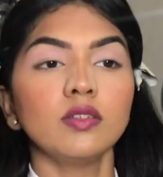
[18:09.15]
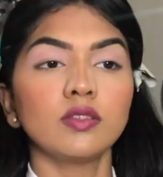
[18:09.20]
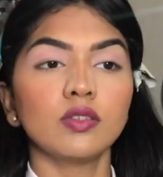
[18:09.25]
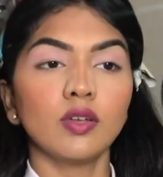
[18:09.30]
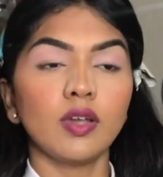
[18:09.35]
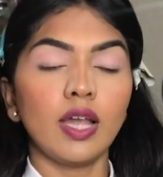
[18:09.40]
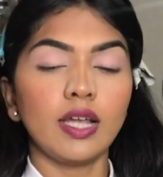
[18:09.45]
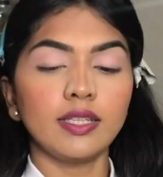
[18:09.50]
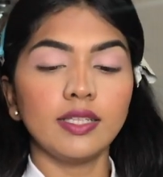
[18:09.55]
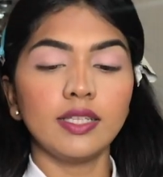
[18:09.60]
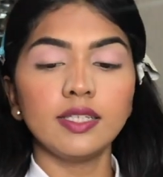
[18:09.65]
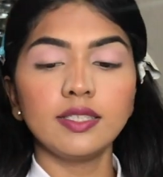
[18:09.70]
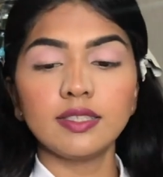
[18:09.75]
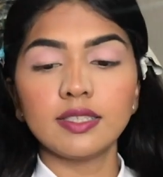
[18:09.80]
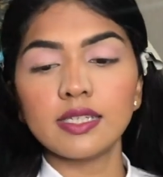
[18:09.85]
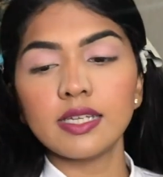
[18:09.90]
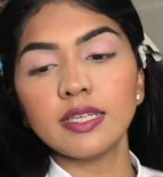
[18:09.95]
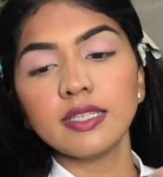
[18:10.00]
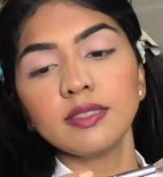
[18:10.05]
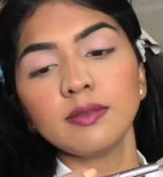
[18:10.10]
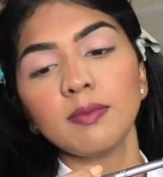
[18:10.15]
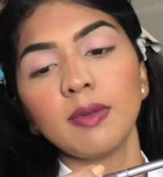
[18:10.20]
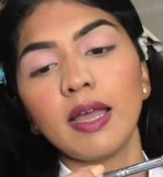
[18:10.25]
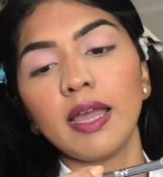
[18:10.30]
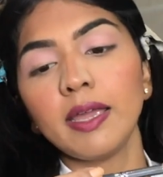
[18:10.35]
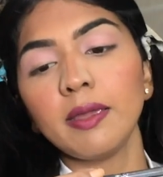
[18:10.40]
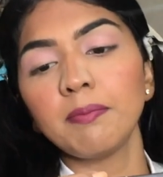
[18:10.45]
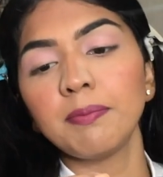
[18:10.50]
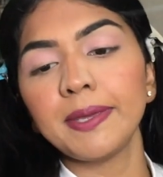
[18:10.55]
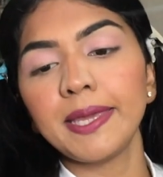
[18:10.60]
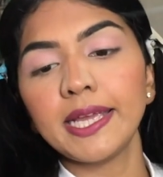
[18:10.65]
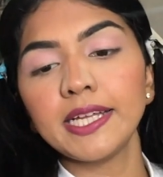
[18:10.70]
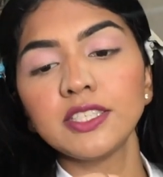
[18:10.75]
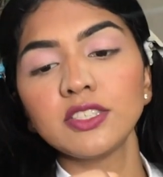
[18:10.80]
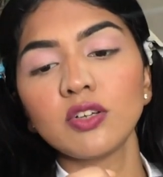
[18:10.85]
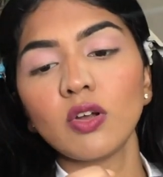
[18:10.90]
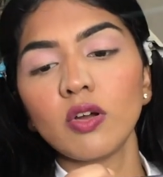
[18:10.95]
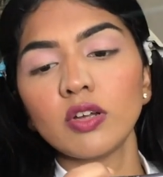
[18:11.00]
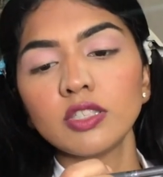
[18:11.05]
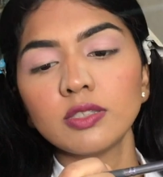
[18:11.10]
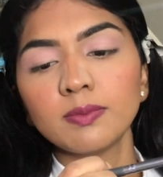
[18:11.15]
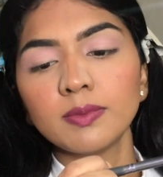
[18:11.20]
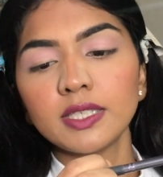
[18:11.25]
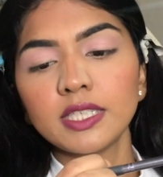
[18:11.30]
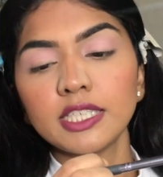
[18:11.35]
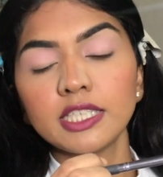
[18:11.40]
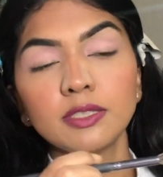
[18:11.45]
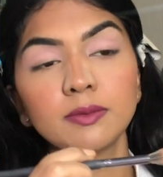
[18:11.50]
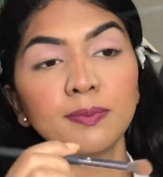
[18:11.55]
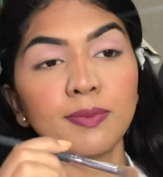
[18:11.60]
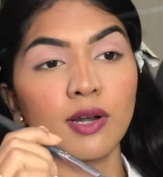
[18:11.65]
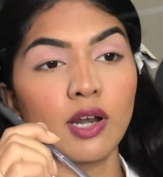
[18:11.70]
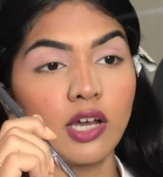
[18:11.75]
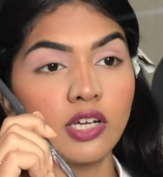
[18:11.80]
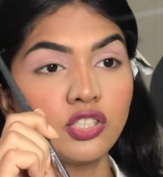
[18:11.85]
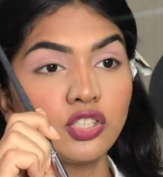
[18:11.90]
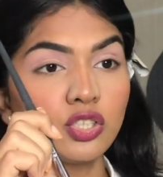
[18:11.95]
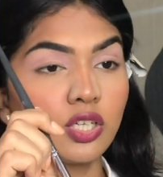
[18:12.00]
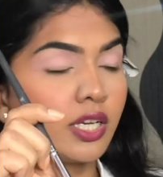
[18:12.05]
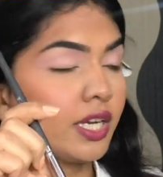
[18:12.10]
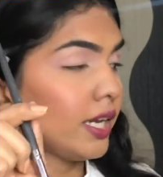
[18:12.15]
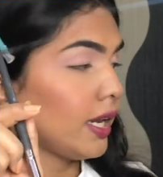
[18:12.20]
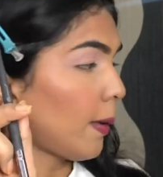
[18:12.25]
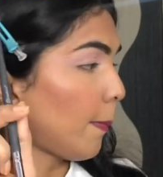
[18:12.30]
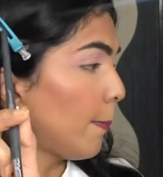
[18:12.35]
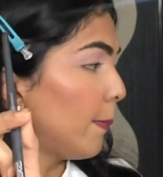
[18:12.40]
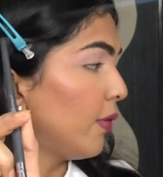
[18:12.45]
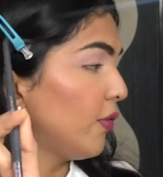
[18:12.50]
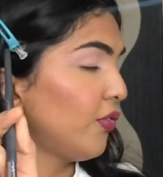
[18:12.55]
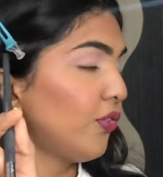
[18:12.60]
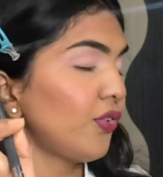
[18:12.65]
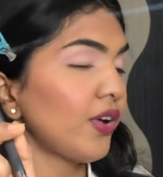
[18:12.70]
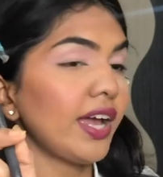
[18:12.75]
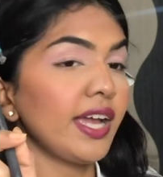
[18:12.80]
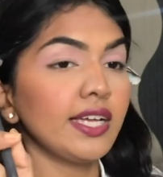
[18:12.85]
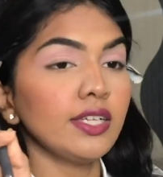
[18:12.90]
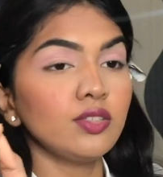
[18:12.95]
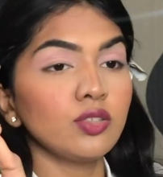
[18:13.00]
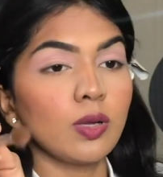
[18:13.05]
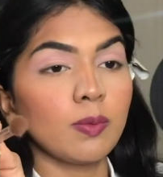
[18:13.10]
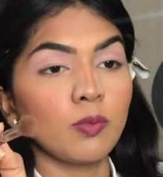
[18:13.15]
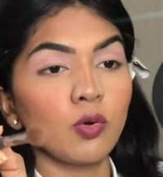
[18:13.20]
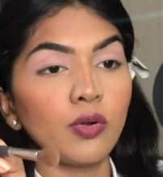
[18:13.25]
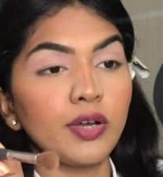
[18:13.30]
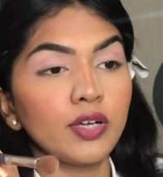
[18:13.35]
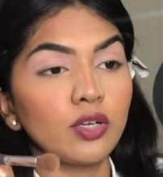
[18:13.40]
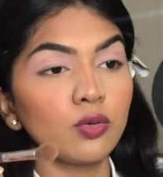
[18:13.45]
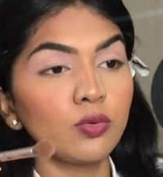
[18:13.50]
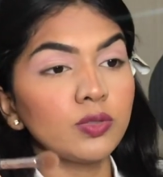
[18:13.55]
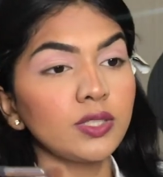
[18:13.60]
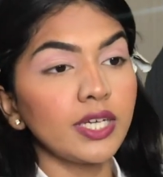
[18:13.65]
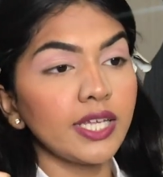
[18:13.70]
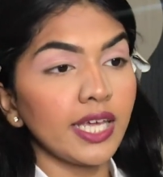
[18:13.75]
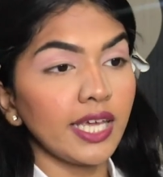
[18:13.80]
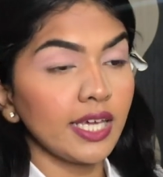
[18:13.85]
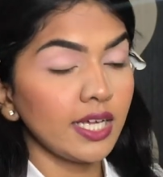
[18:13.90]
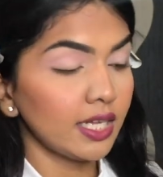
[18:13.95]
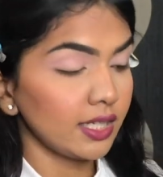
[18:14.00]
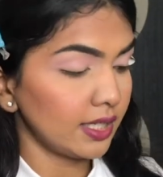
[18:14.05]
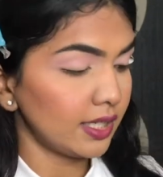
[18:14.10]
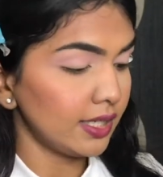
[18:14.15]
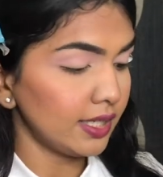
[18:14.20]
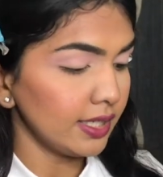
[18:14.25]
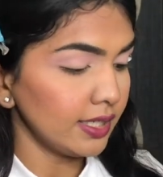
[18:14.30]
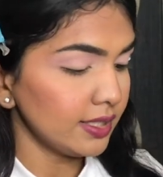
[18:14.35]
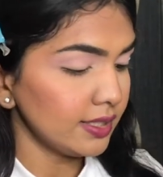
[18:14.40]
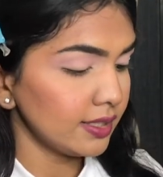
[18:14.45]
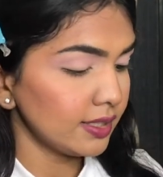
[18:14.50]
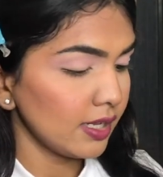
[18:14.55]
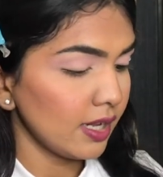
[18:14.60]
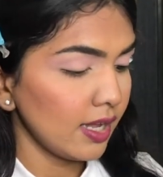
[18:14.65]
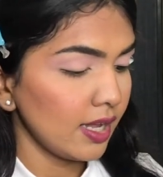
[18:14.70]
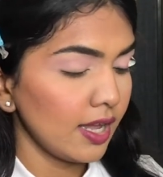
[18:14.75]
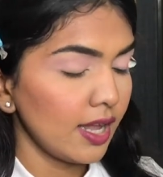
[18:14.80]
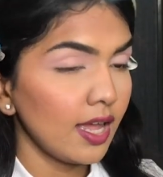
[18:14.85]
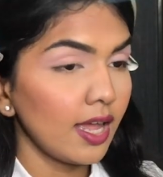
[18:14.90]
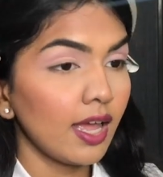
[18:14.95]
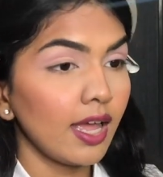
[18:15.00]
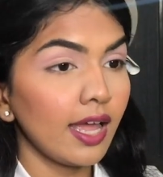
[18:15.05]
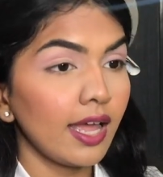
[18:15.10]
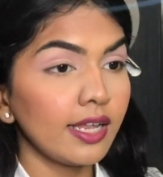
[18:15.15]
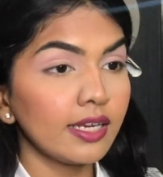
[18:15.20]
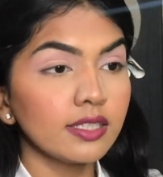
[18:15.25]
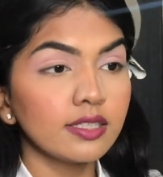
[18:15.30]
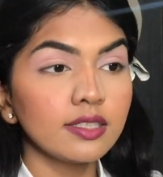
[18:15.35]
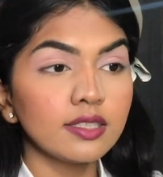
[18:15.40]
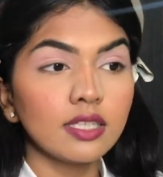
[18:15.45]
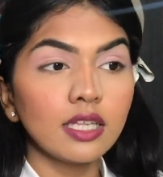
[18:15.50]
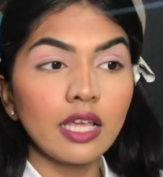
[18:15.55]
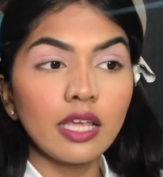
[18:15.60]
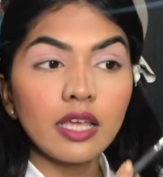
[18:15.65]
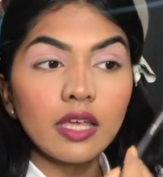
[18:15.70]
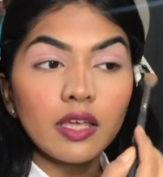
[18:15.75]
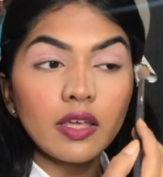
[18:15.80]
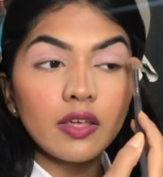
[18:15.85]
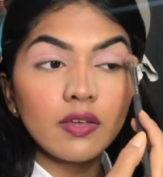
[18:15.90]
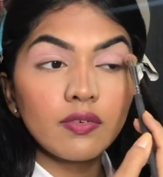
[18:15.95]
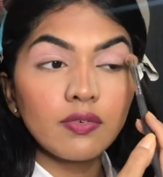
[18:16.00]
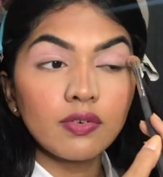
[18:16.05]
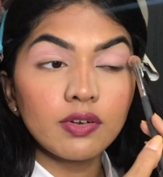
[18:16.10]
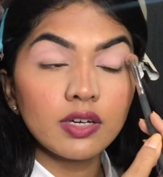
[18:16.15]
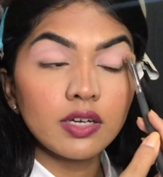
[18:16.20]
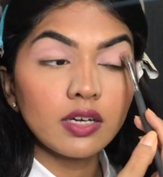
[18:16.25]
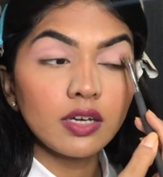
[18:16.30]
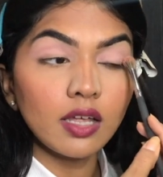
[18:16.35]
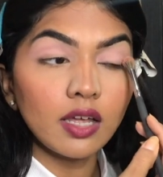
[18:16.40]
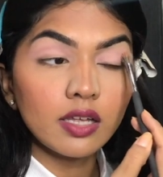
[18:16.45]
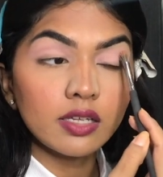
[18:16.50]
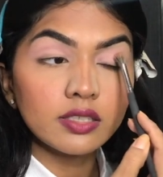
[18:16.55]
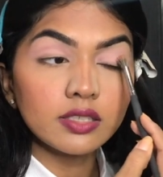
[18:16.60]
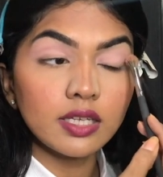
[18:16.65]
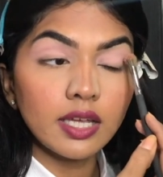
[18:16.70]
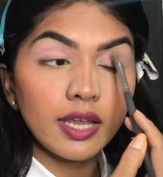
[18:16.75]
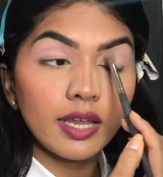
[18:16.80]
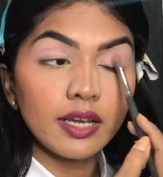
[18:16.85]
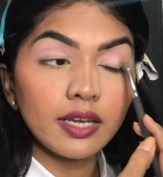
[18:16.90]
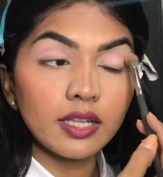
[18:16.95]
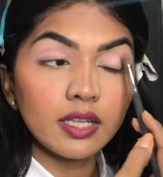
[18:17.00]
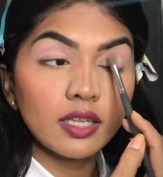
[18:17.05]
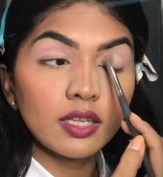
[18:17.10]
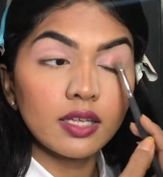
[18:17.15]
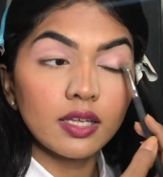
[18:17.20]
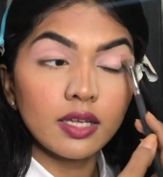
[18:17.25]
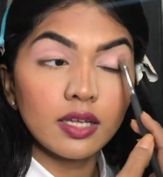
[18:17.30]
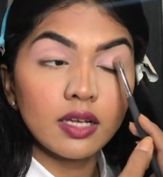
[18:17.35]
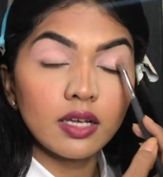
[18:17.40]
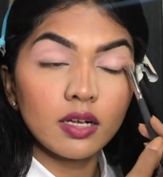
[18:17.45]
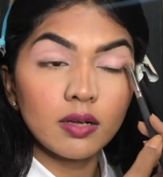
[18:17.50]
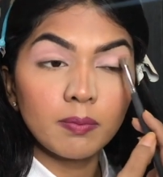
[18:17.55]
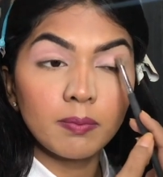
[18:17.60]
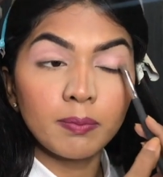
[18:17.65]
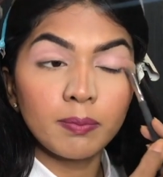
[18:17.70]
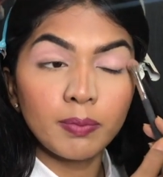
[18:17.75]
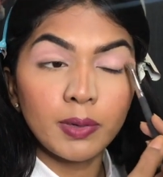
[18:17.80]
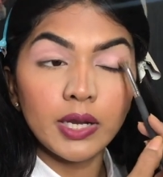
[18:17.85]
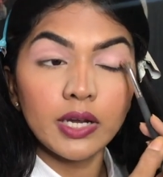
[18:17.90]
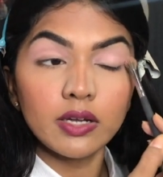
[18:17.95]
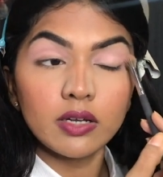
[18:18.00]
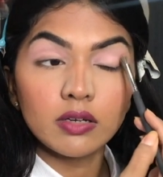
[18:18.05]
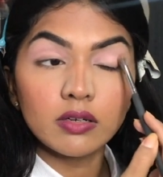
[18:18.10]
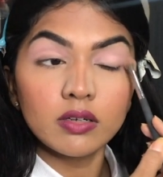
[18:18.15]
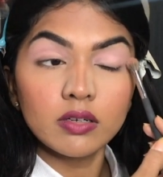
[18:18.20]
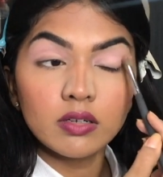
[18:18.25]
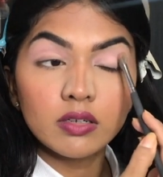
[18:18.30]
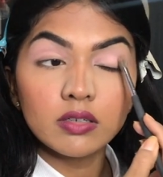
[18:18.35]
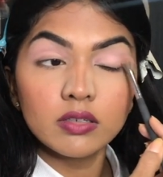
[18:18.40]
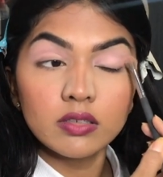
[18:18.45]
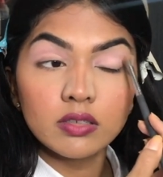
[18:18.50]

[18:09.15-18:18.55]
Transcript: so yeah this is my bh cosmetics brush in number five so i'm going to take this and see if it does anything better